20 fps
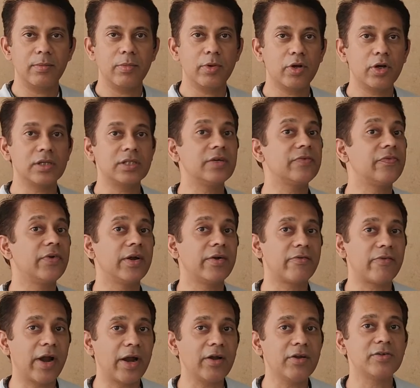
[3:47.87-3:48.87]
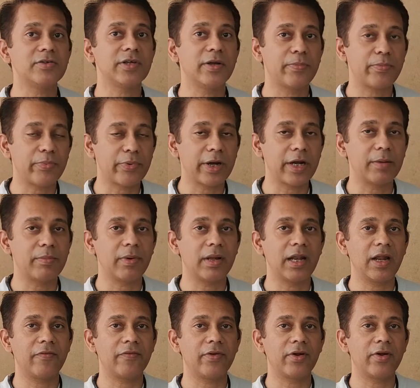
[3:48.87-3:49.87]
because if I try to separate my
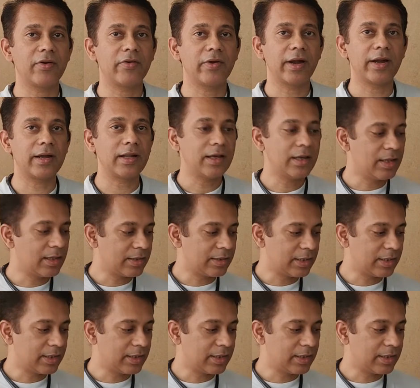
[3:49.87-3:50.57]
left and right,